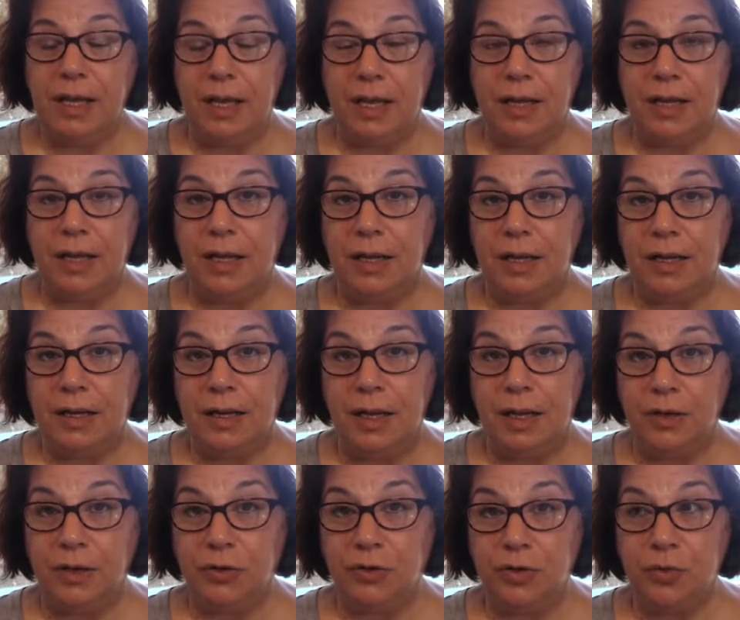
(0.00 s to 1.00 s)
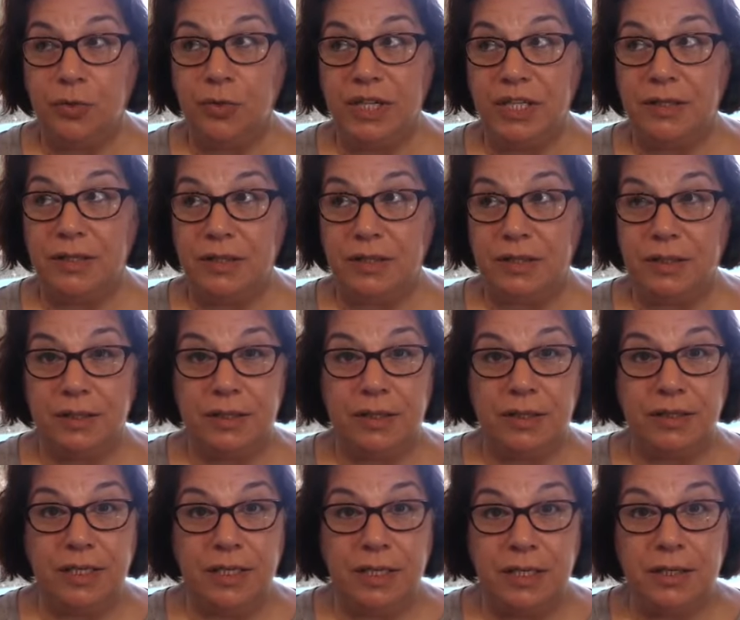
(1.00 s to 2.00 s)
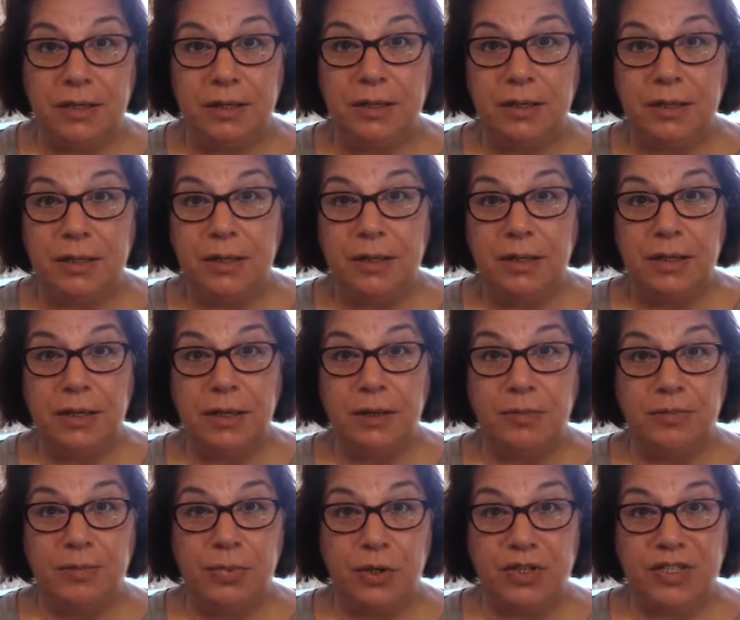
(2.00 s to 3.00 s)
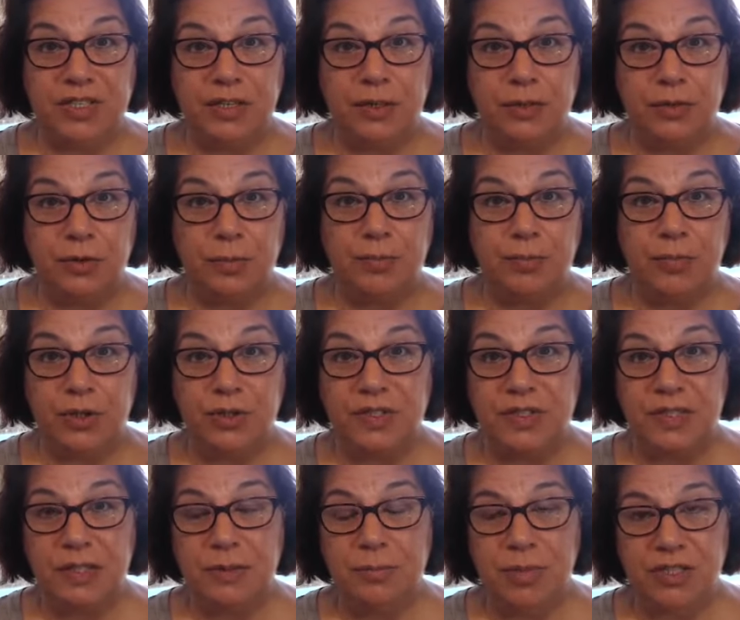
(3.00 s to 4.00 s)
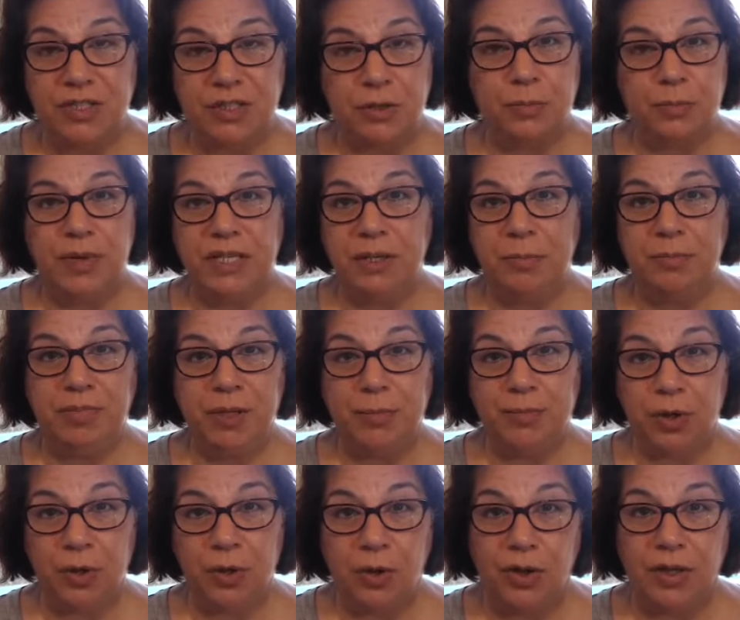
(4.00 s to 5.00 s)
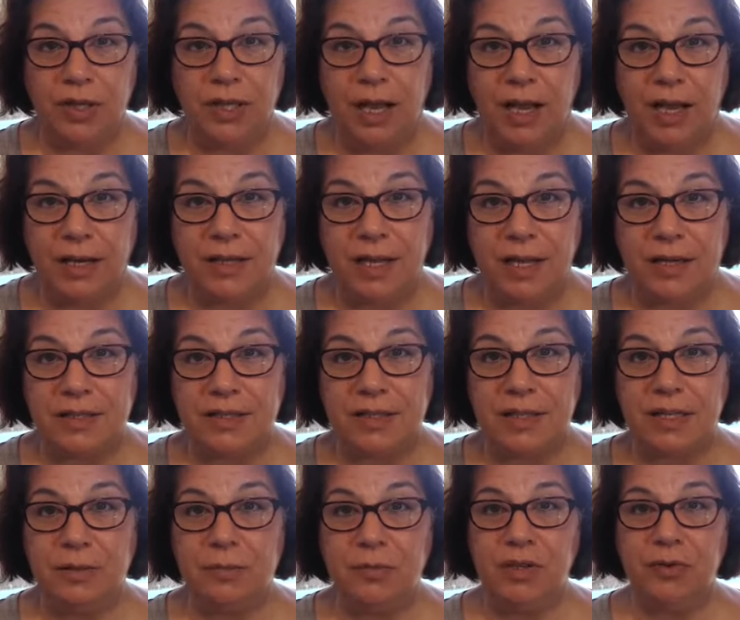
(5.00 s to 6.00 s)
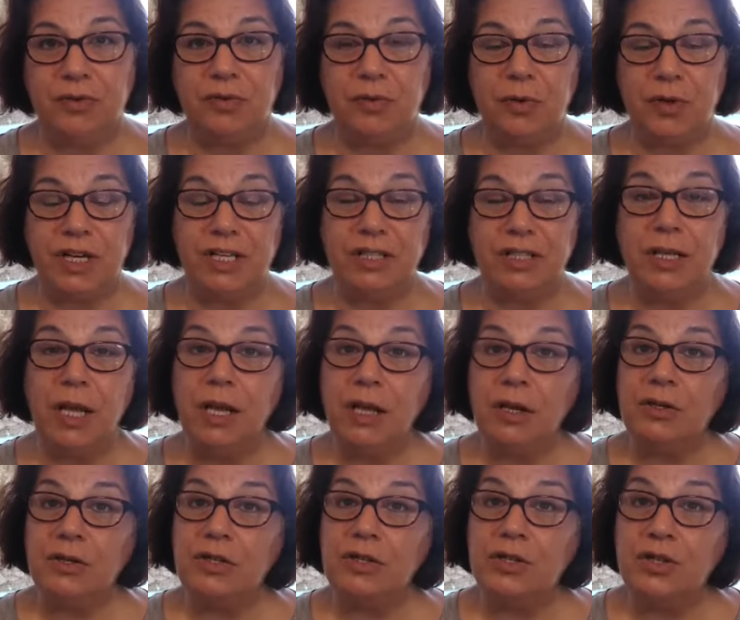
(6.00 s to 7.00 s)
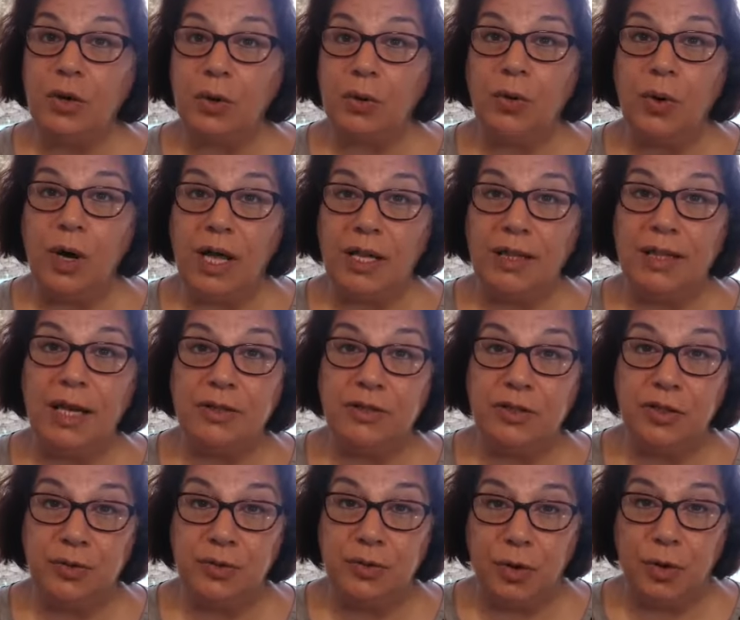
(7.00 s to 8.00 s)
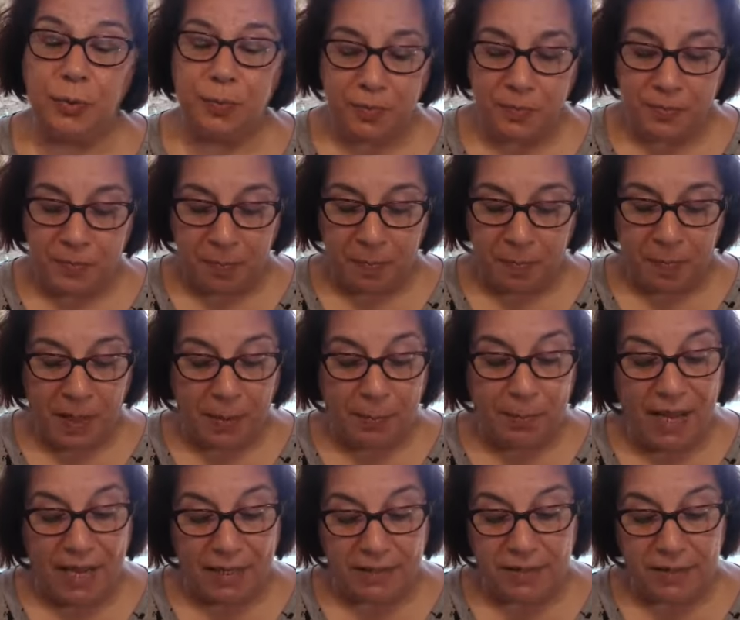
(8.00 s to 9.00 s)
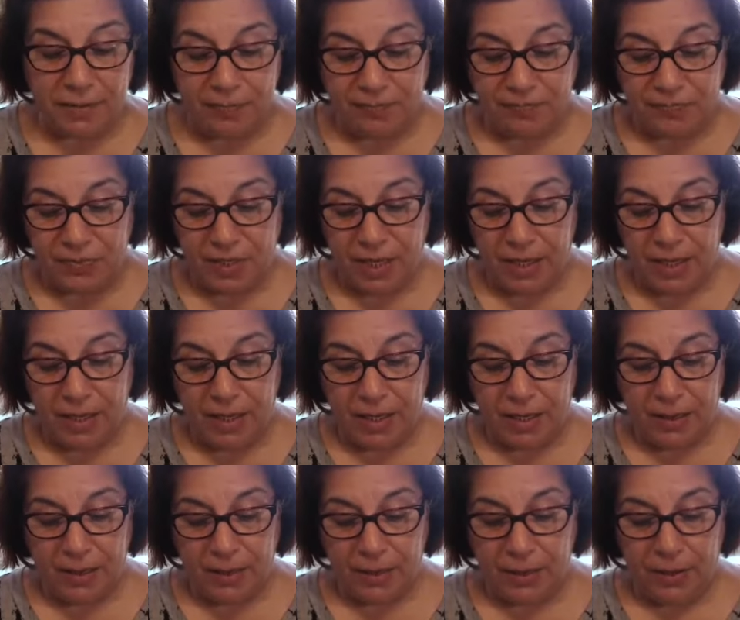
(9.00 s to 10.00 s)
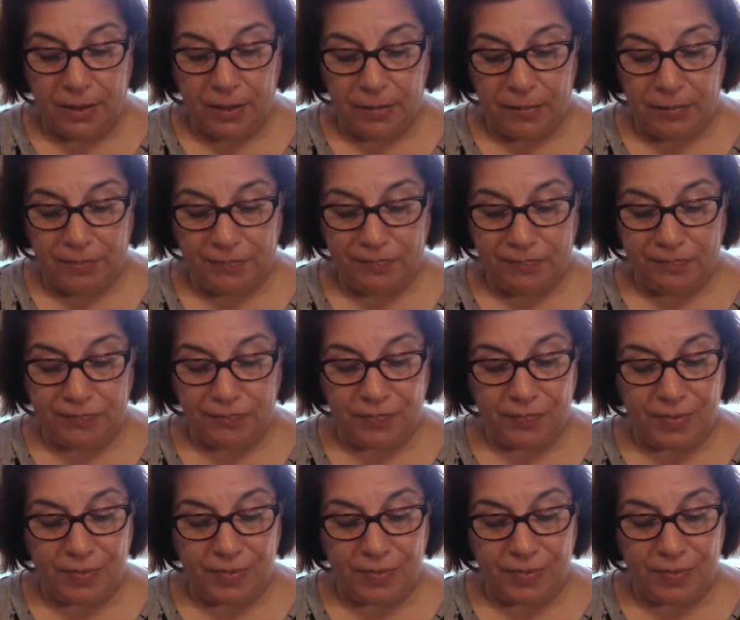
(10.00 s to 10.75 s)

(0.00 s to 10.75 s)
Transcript: Uh, I do it uh, in here, uh, person to person, but so many people online asking me for it. So I'll let you know. But um,